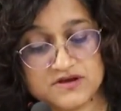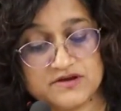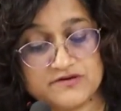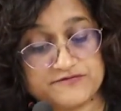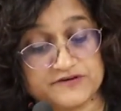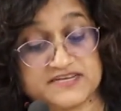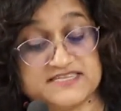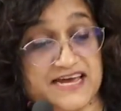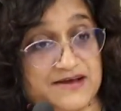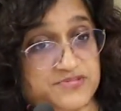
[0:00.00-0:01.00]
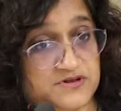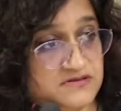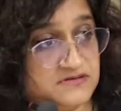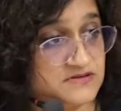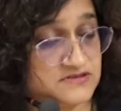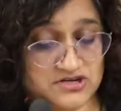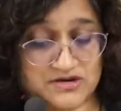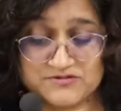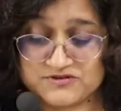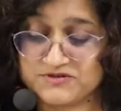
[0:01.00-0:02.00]
For example,
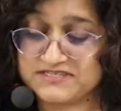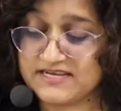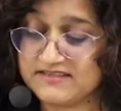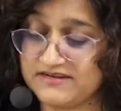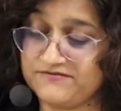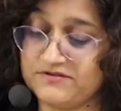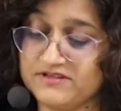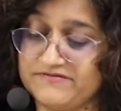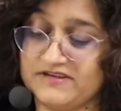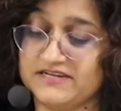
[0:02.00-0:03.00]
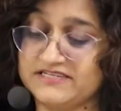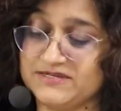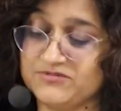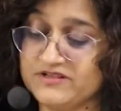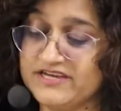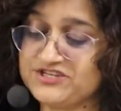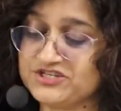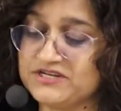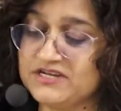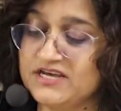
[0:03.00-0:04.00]
Chalmers would say that if you're living in a
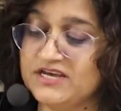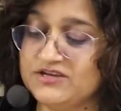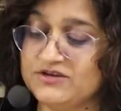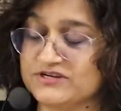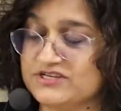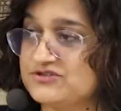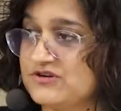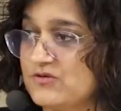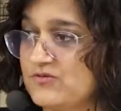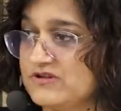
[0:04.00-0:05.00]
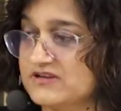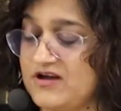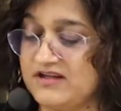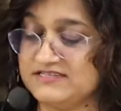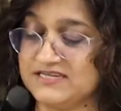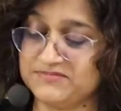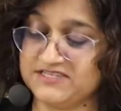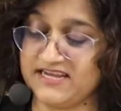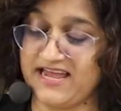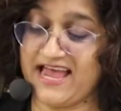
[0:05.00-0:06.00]
simulation, your external world concepts, say
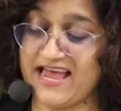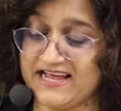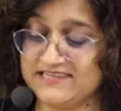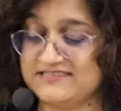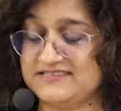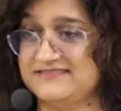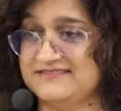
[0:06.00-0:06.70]
hands,